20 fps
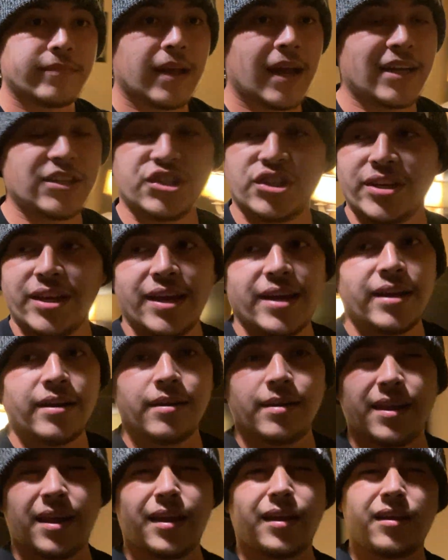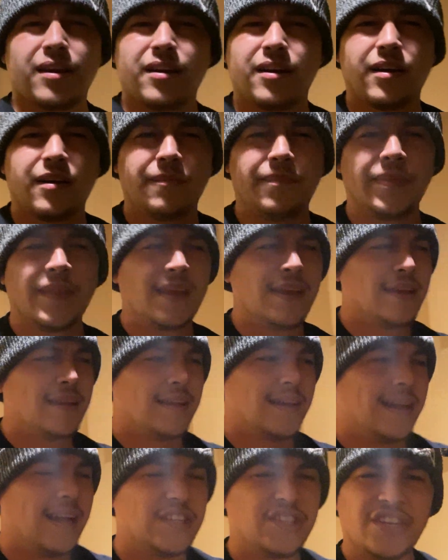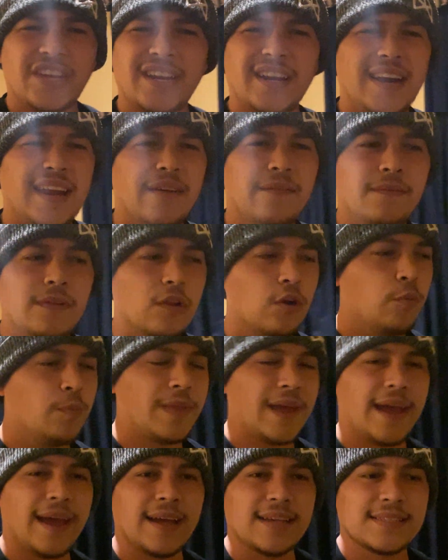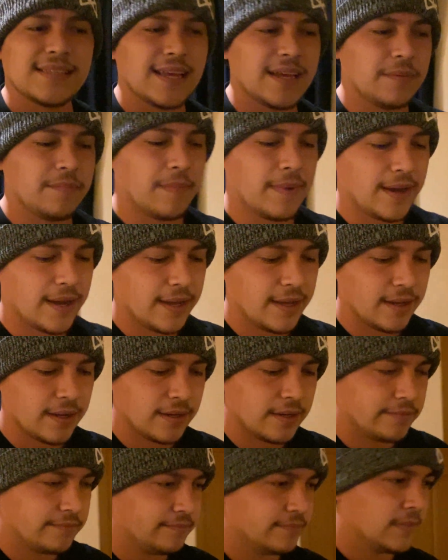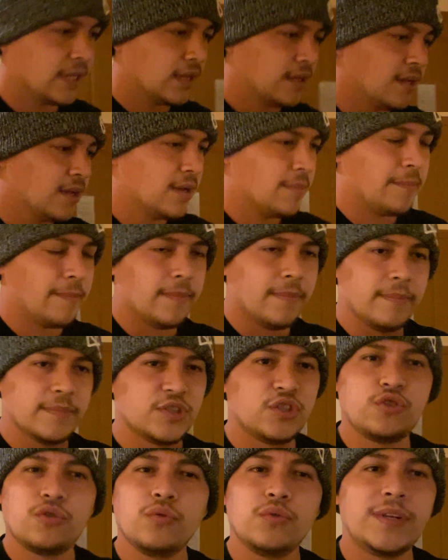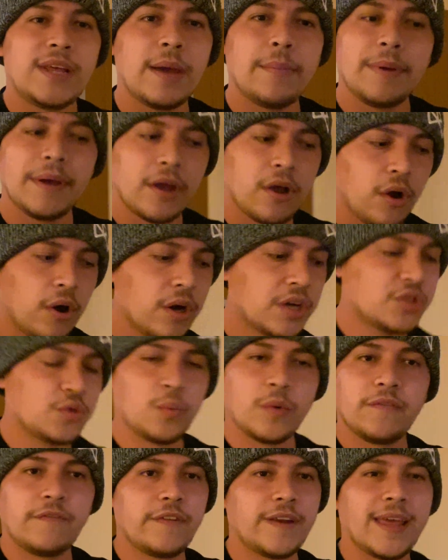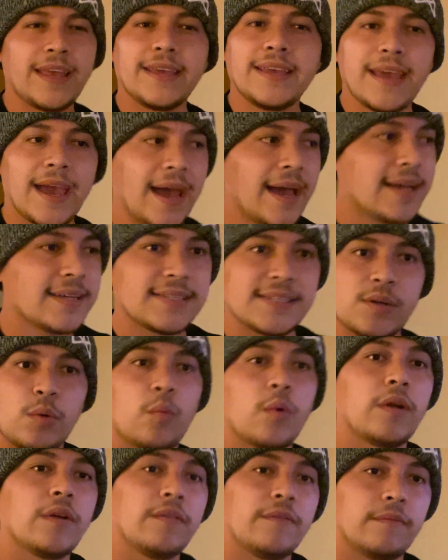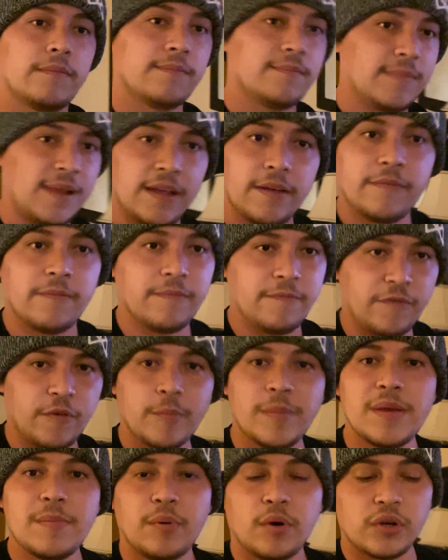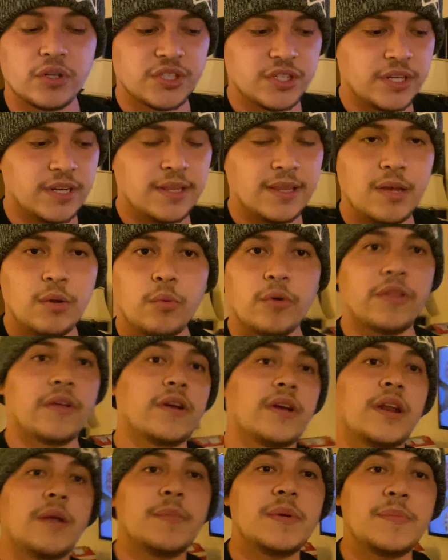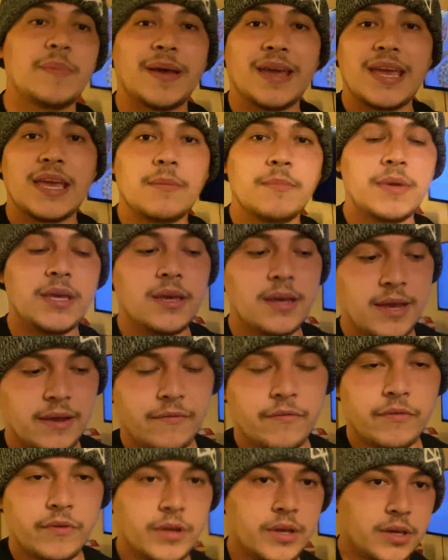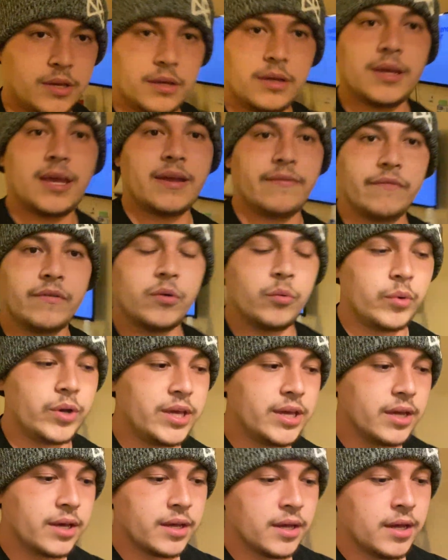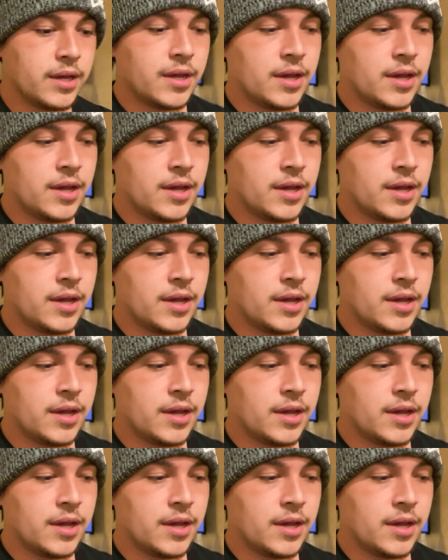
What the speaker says: I should get like I should get an envelope that has like my two debit cards, one for like gas and one like for me personally, where they're going to be paying me every week.